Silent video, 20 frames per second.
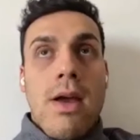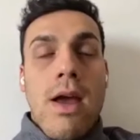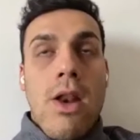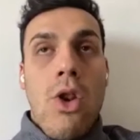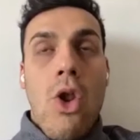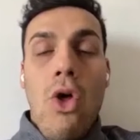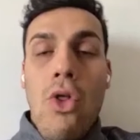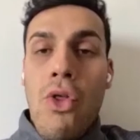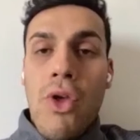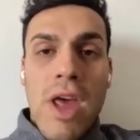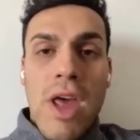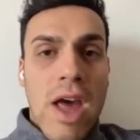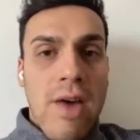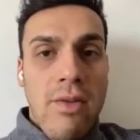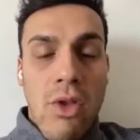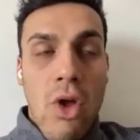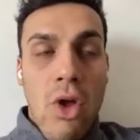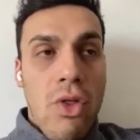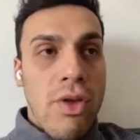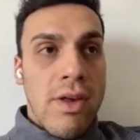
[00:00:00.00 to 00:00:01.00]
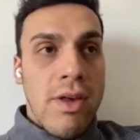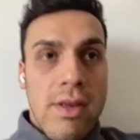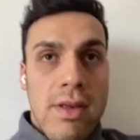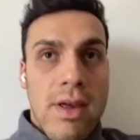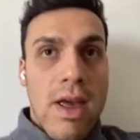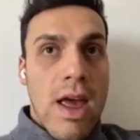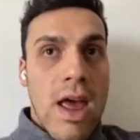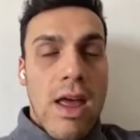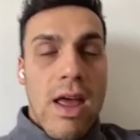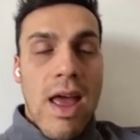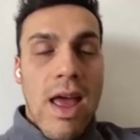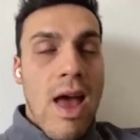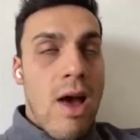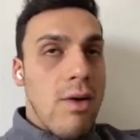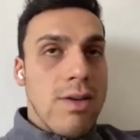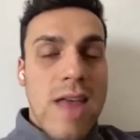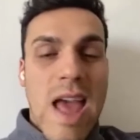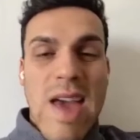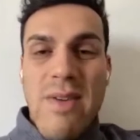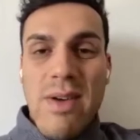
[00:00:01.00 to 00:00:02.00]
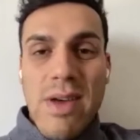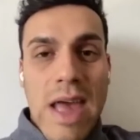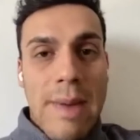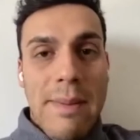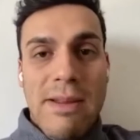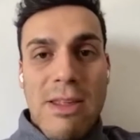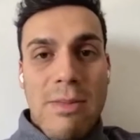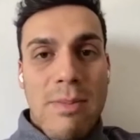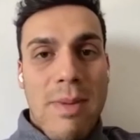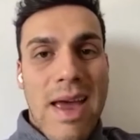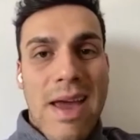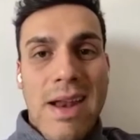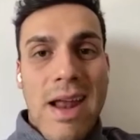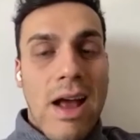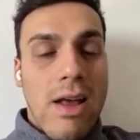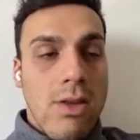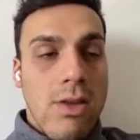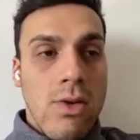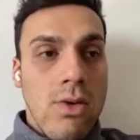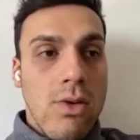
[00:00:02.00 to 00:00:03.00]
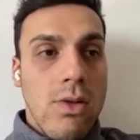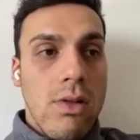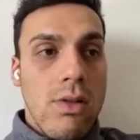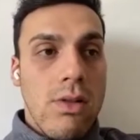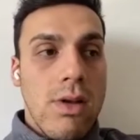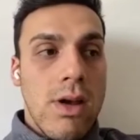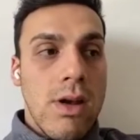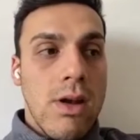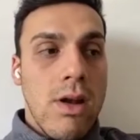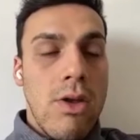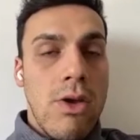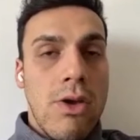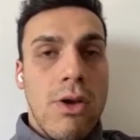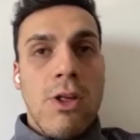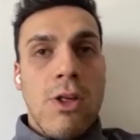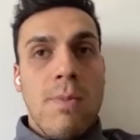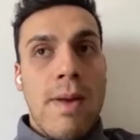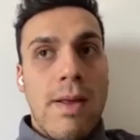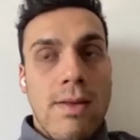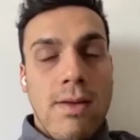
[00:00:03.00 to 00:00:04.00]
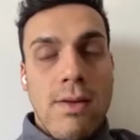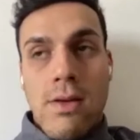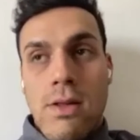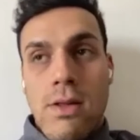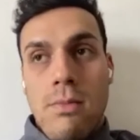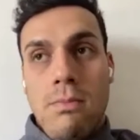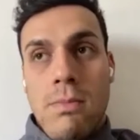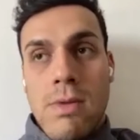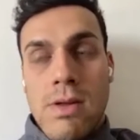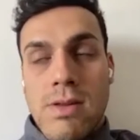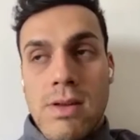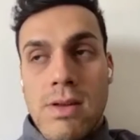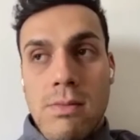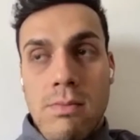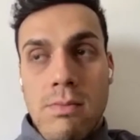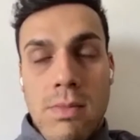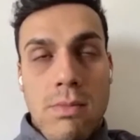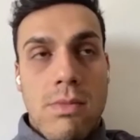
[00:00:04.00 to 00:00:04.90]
Nothing else ever came into my head at all. You can speak to Mr.